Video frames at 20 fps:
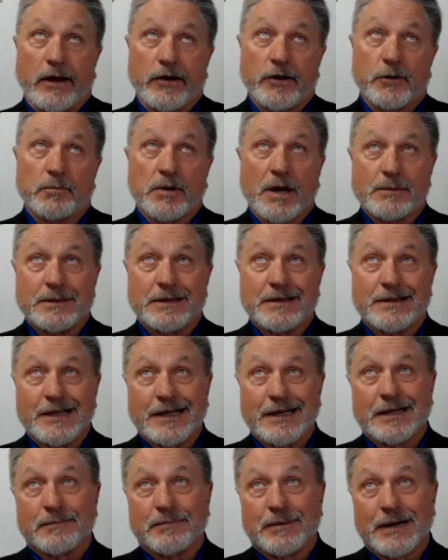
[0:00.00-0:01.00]
Now, you're probably
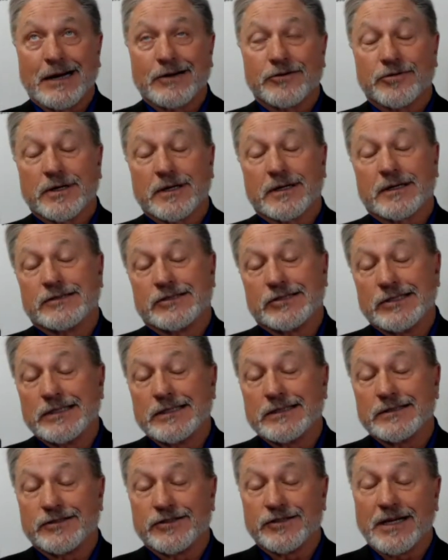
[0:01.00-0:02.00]
thinking, Patrick,
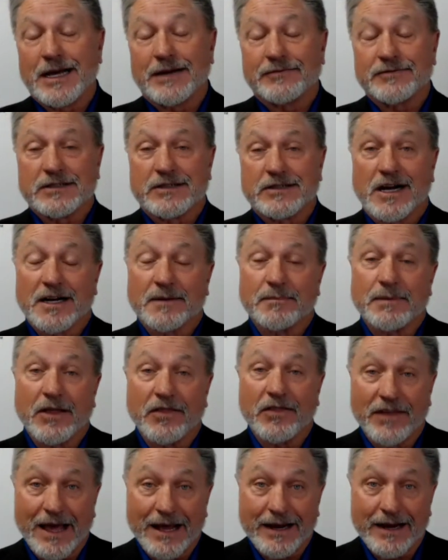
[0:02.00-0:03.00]
geez, do you have to talk
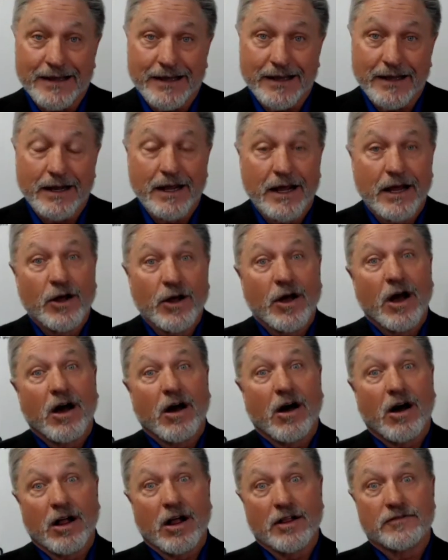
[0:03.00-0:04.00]
about that again?
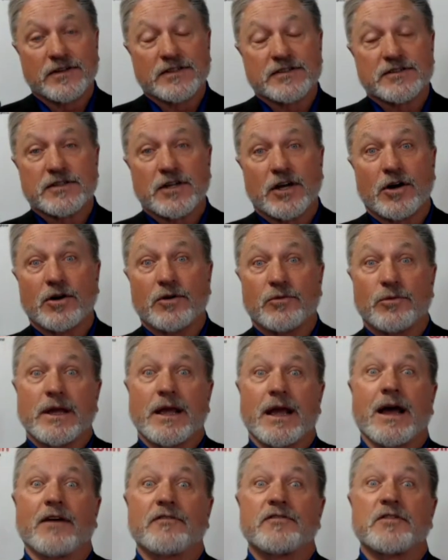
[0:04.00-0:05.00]
All of us know
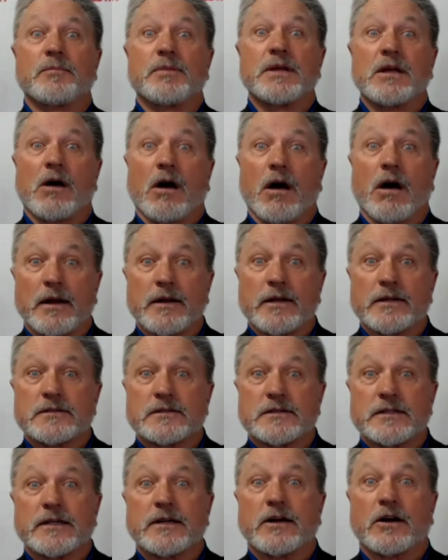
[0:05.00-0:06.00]
we have to be
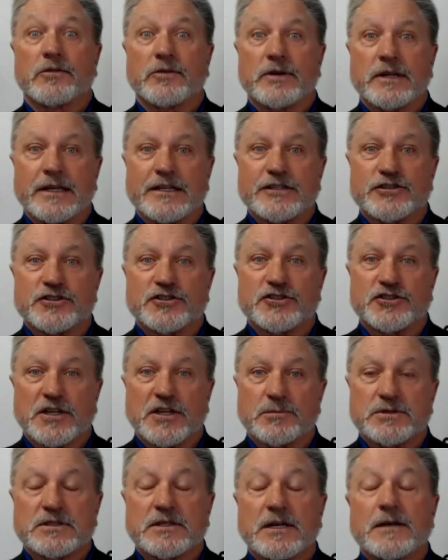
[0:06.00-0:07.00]
honest in our
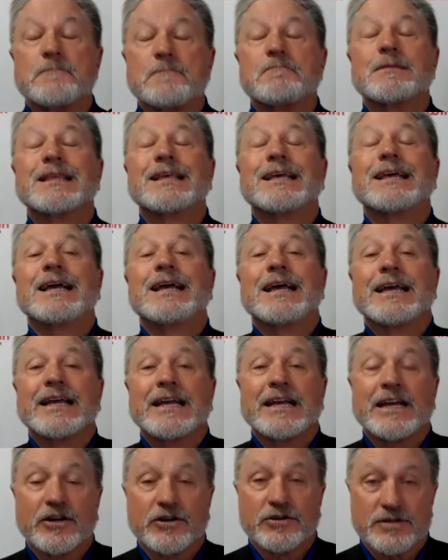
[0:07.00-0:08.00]
relationships.
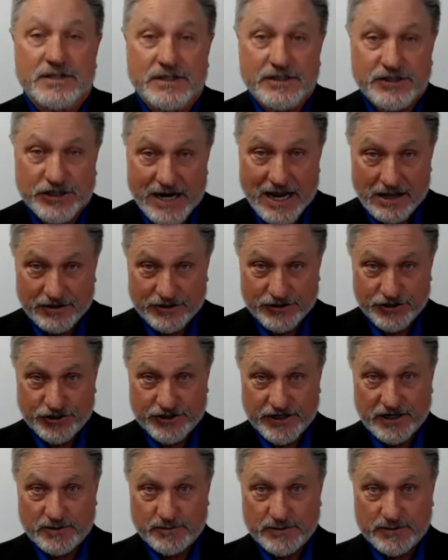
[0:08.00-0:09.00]
Here's the
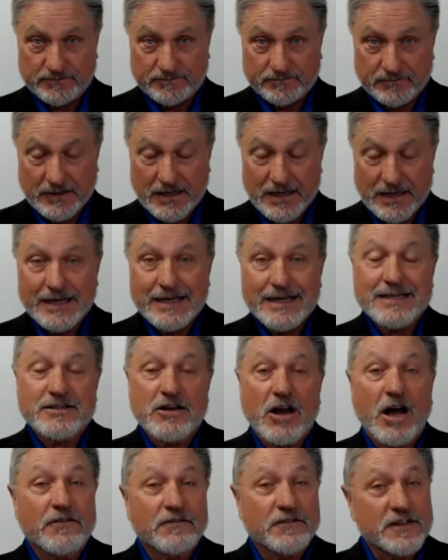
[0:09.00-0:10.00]
challenge, gentlemen,
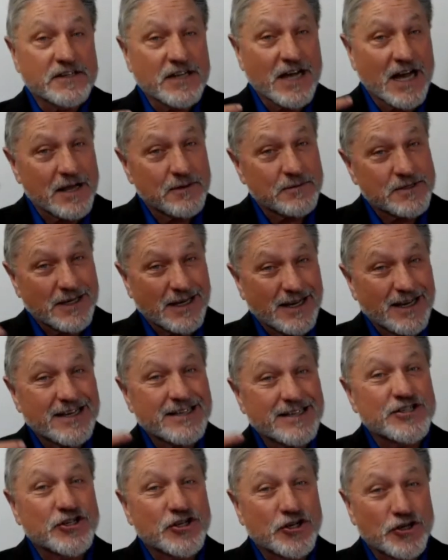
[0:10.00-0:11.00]
is oftentimes
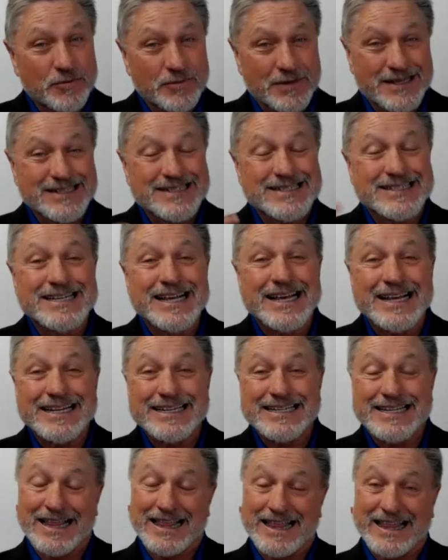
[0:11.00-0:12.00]
us humans
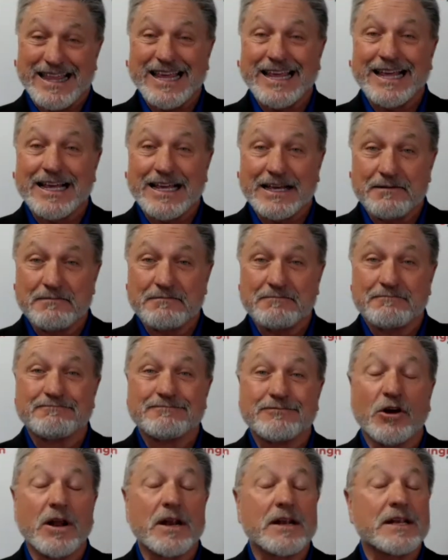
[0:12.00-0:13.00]
tend to think
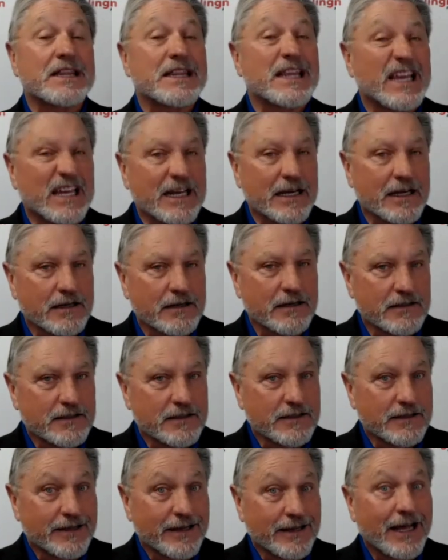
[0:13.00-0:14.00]
and think
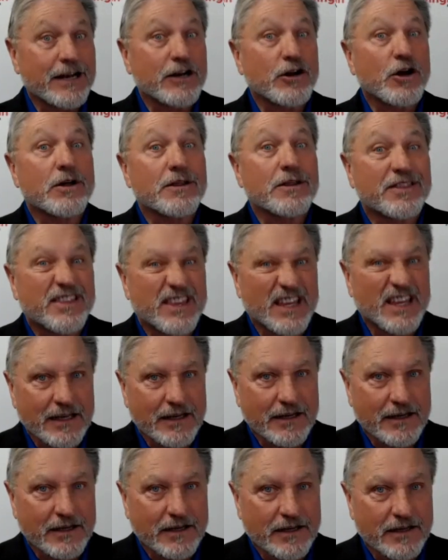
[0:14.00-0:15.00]
and
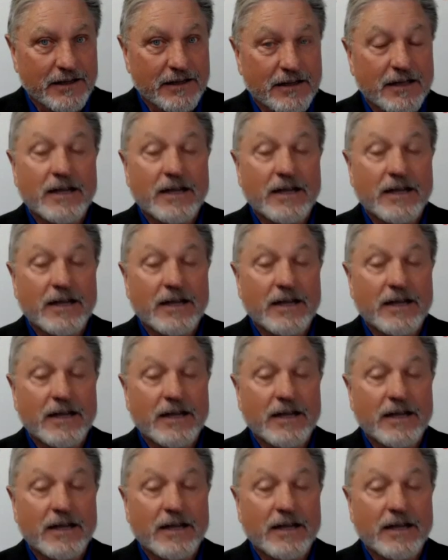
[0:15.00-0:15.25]
think,